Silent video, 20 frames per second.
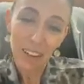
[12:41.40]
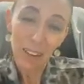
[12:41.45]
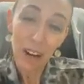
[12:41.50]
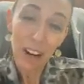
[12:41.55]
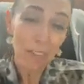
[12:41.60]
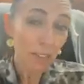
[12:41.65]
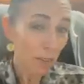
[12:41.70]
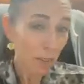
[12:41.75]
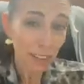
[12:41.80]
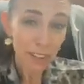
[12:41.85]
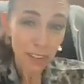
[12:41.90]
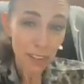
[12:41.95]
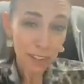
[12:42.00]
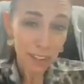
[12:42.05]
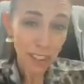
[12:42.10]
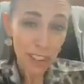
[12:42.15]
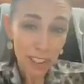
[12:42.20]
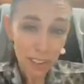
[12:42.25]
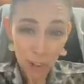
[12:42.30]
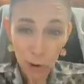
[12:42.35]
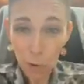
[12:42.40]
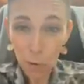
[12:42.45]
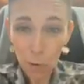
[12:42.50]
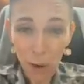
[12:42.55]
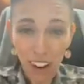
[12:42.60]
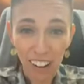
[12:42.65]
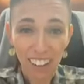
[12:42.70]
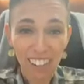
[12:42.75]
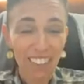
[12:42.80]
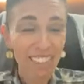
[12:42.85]
Everyone's doing so
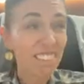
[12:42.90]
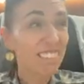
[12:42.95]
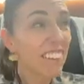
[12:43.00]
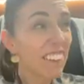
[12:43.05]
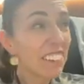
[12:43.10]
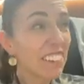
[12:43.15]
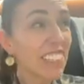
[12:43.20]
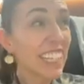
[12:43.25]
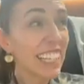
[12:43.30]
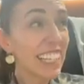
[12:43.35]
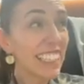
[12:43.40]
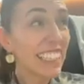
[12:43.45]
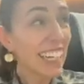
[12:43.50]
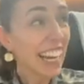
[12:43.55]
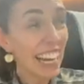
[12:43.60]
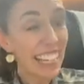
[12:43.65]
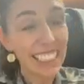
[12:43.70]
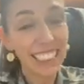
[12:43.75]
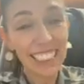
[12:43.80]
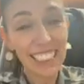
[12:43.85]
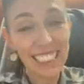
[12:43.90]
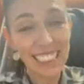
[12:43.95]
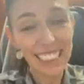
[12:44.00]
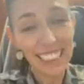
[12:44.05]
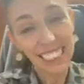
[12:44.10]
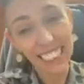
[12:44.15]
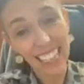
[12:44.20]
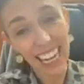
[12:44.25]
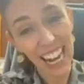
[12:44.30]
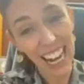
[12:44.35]
well. 15 cases
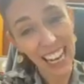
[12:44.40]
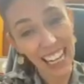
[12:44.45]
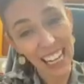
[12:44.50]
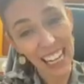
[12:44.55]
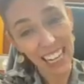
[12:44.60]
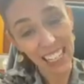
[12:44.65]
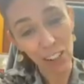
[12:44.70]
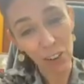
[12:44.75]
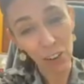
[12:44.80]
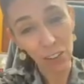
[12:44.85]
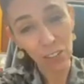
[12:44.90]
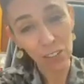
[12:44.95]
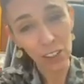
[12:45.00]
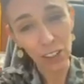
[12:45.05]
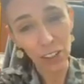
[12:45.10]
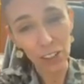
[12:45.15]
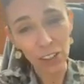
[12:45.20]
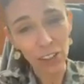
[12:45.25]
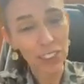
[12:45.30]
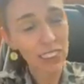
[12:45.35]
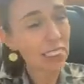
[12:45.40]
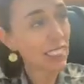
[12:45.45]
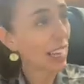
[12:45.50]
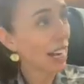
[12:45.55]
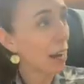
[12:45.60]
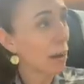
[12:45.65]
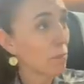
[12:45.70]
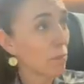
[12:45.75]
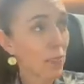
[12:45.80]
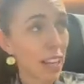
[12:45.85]
today, and of those,
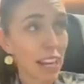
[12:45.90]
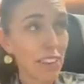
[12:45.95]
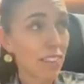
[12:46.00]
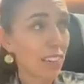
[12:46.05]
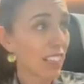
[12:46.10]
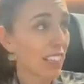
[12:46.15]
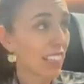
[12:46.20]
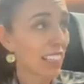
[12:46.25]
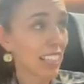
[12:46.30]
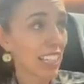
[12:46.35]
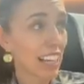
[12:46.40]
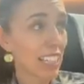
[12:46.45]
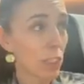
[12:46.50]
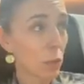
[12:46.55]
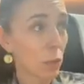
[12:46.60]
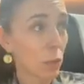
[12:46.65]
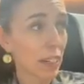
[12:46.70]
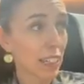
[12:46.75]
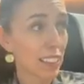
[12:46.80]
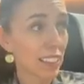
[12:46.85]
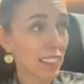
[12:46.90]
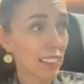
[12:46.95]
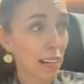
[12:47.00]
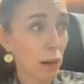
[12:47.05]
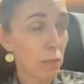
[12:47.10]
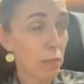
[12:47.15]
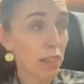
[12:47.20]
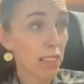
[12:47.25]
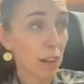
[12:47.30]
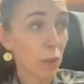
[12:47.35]
even in the last week, the
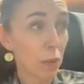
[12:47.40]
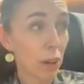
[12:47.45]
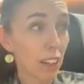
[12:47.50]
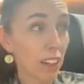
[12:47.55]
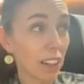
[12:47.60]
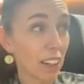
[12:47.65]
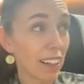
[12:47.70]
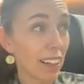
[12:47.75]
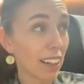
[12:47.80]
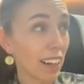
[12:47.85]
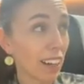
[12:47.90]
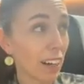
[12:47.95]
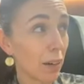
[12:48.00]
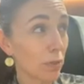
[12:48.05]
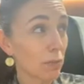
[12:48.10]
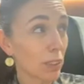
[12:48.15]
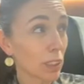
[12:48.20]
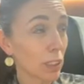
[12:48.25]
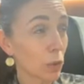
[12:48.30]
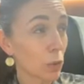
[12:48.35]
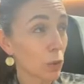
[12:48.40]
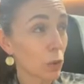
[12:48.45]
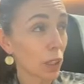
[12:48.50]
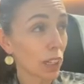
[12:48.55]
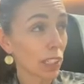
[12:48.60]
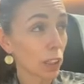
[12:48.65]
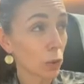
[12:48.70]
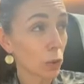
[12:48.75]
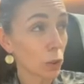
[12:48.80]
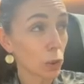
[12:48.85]
number that we're still
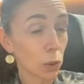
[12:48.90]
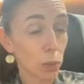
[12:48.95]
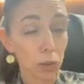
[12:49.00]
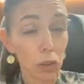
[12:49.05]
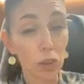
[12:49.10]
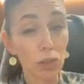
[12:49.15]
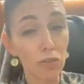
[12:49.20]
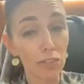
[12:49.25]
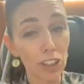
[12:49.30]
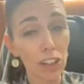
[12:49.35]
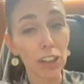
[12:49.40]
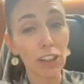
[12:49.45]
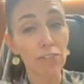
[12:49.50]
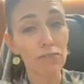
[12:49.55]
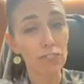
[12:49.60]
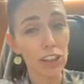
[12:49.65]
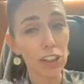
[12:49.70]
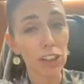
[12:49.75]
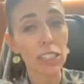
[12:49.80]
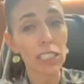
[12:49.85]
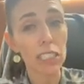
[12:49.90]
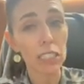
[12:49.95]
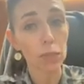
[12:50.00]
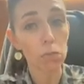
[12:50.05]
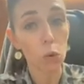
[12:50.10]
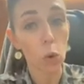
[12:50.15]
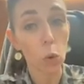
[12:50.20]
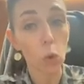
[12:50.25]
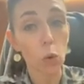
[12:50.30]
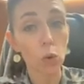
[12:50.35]
trying to attribute, very, very
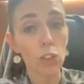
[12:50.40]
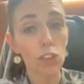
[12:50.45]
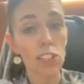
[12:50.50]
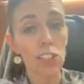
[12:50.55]
small.